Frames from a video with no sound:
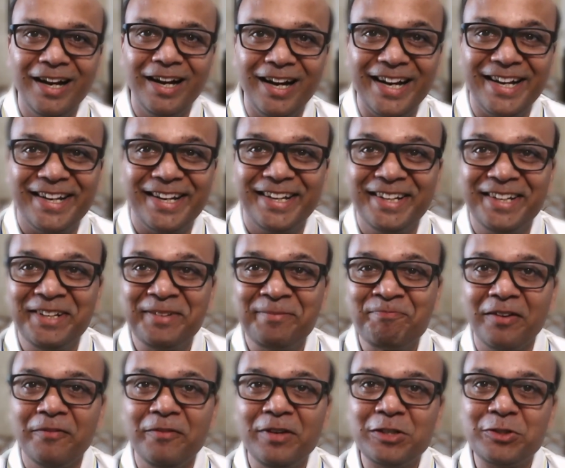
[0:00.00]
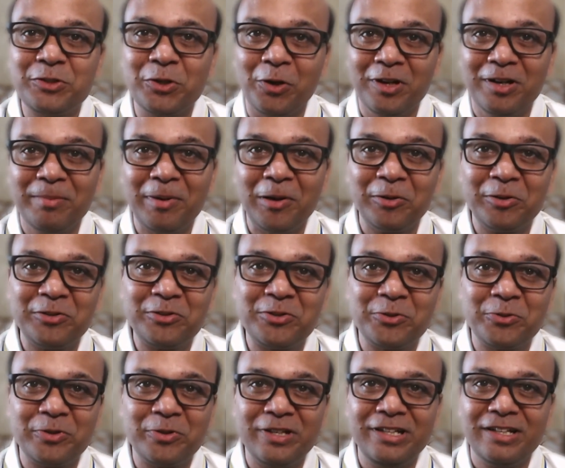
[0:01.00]
Hi, we'll talk about a
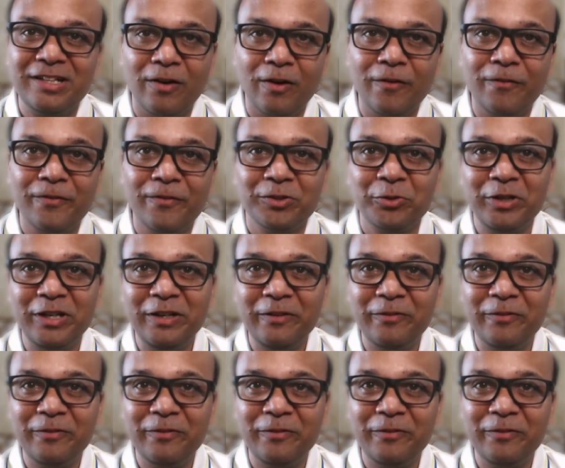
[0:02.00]
story of three